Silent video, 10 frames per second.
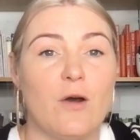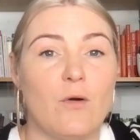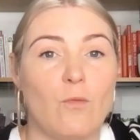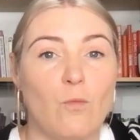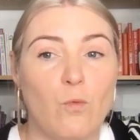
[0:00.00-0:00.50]

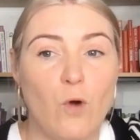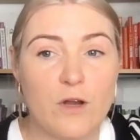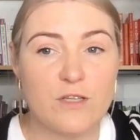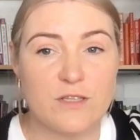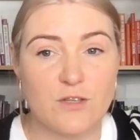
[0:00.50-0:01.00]

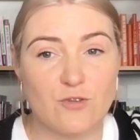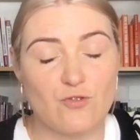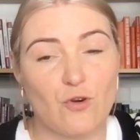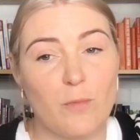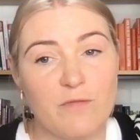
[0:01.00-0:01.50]
what does the
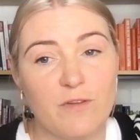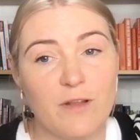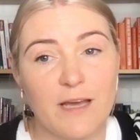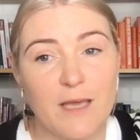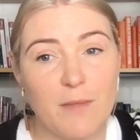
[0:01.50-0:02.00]
trauma feel
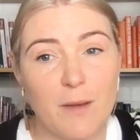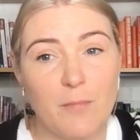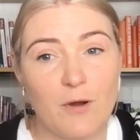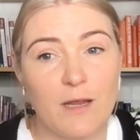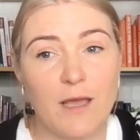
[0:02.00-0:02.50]
like in my
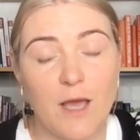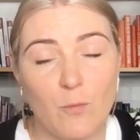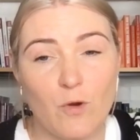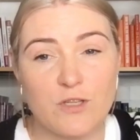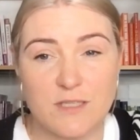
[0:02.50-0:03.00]
body
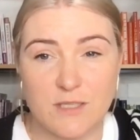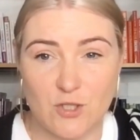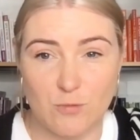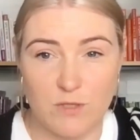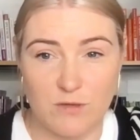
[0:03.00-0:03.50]
and what does
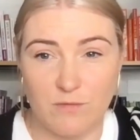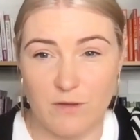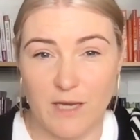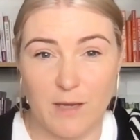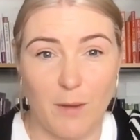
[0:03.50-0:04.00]
intuition feel
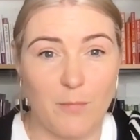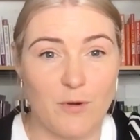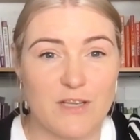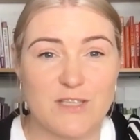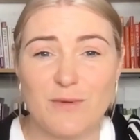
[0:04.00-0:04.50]
like in my
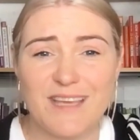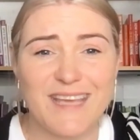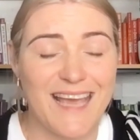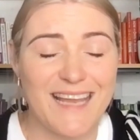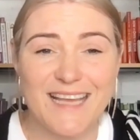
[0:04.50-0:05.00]
body? So
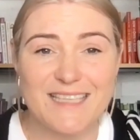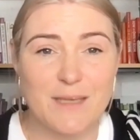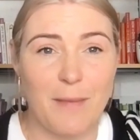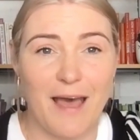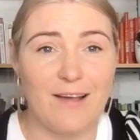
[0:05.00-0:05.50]
again, it's
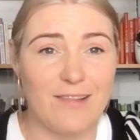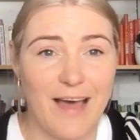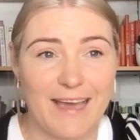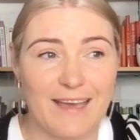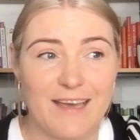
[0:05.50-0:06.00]
about
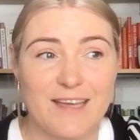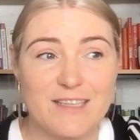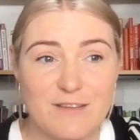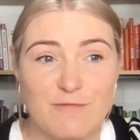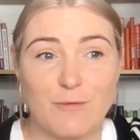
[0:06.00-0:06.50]
like
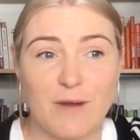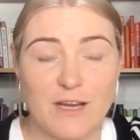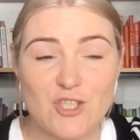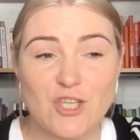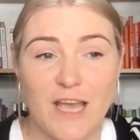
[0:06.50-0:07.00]

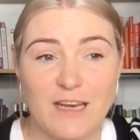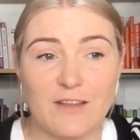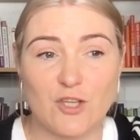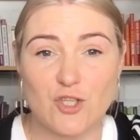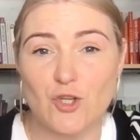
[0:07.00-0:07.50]
differentiating
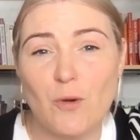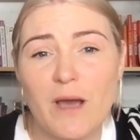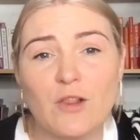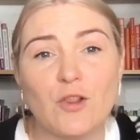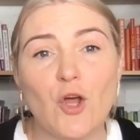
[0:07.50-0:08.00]
the two
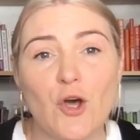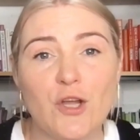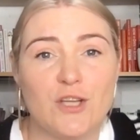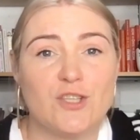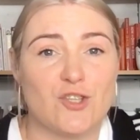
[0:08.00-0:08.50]
and
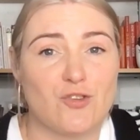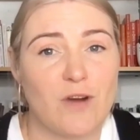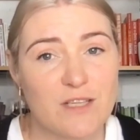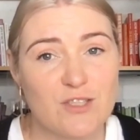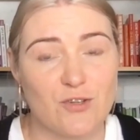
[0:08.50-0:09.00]
learning to
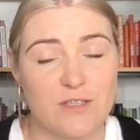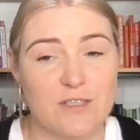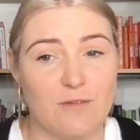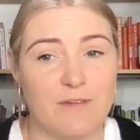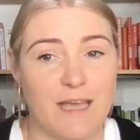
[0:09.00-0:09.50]
trust
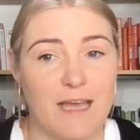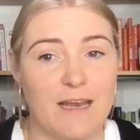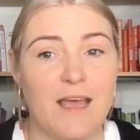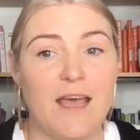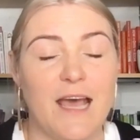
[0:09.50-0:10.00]
yourself again
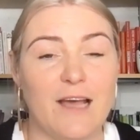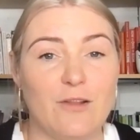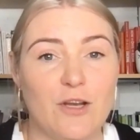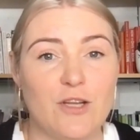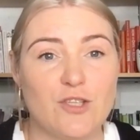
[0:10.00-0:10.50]
and
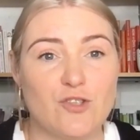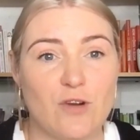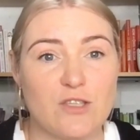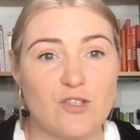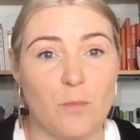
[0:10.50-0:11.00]
learning to
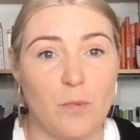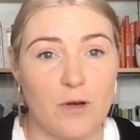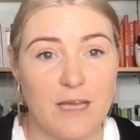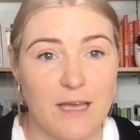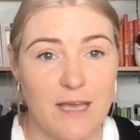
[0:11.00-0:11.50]
trust your
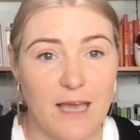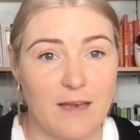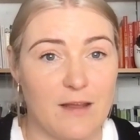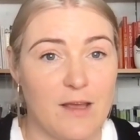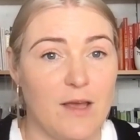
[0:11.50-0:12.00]
body
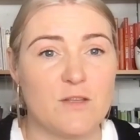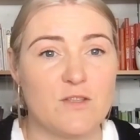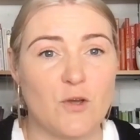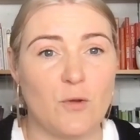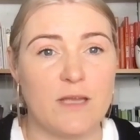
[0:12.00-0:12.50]
again.
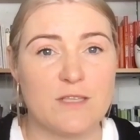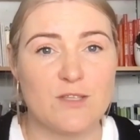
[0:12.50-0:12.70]
So it